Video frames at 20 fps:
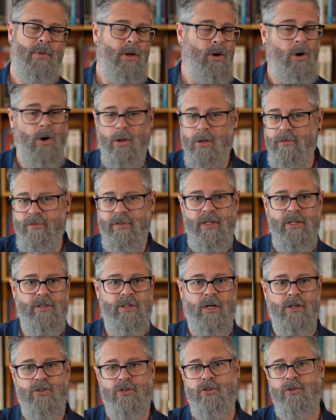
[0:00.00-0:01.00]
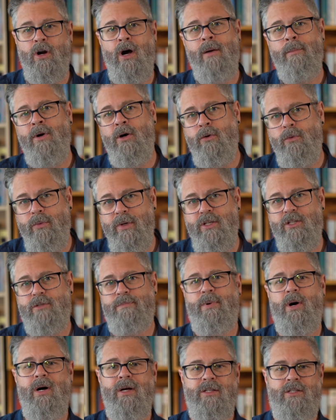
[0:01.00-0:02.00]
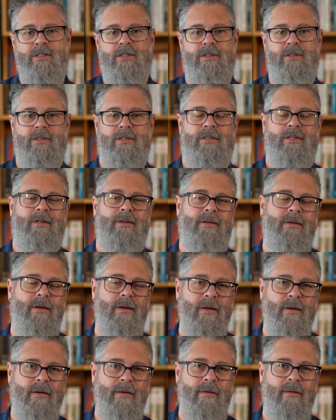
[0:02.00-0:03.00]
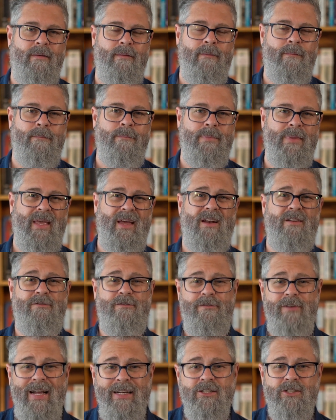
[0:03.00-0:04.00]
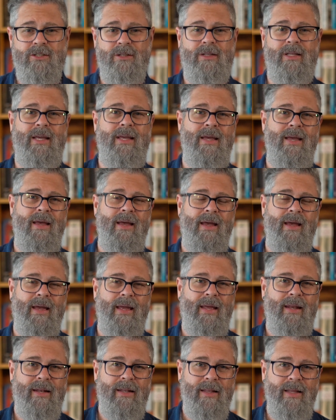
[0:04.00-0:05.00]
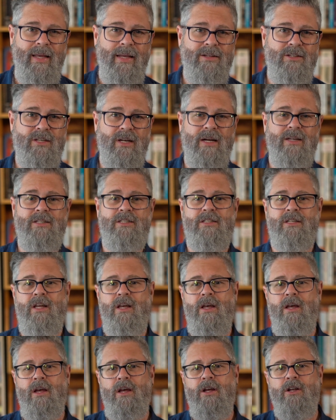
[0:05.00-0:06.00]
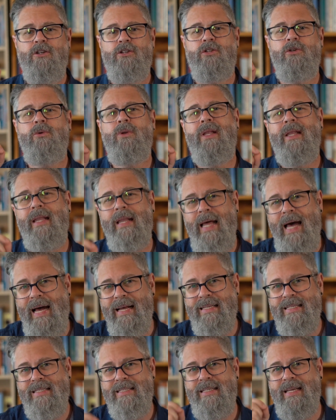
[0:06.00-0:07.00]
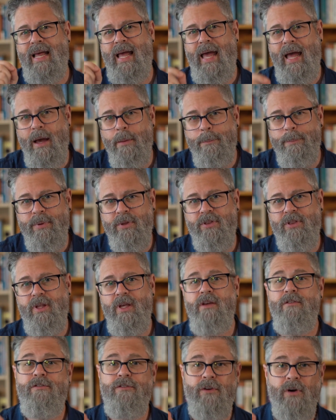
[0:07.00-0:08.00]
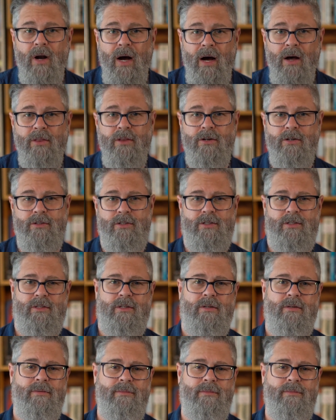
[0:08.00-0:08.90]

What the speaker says: All of these are trauma responses. And eventually, it leads us to less empathy for others.